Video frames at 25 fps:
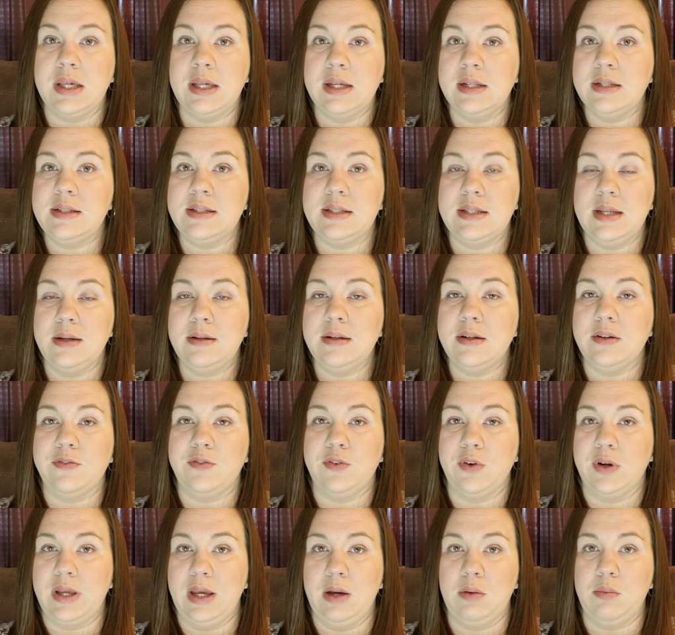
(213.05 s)
kids tend to
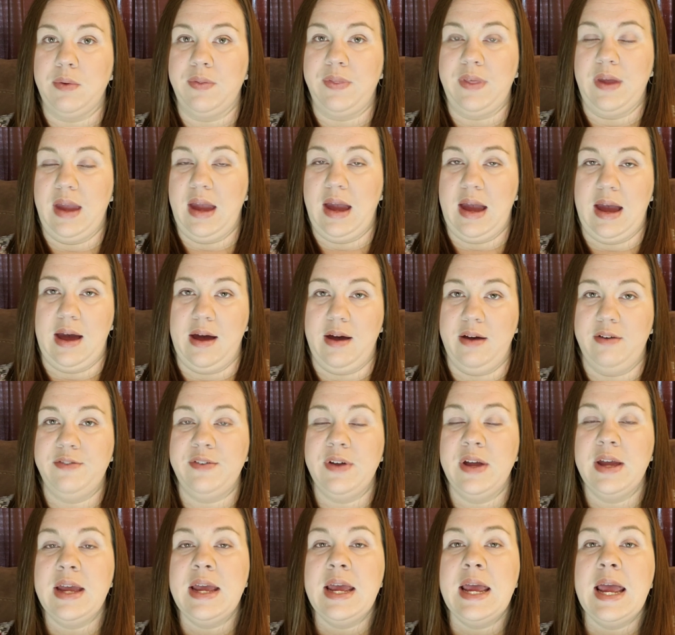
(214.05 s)
forget what they
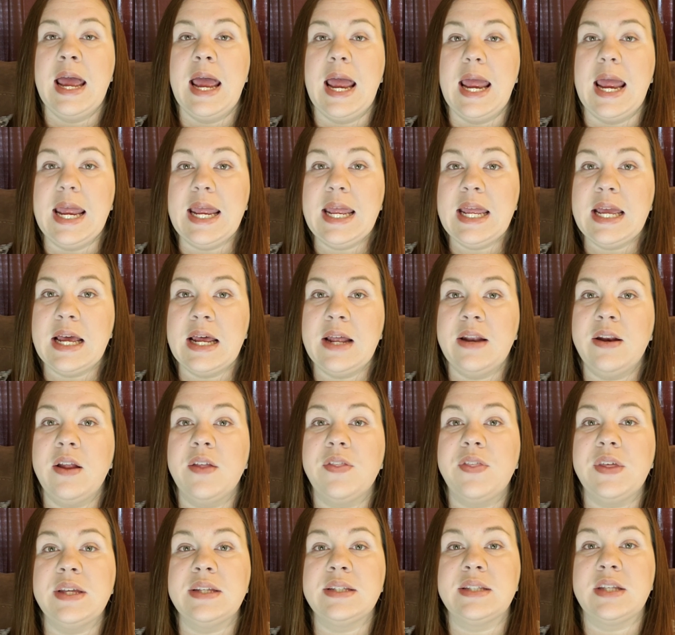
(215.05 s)
have
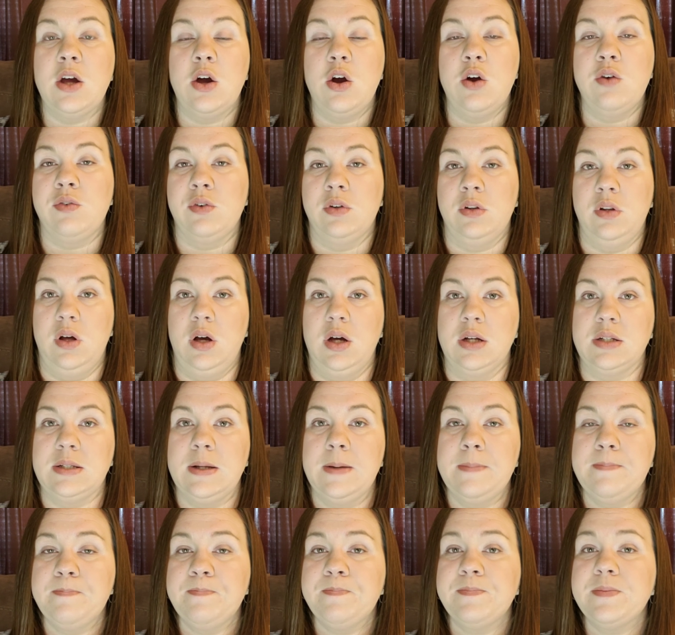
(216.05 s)
and things get overlooked.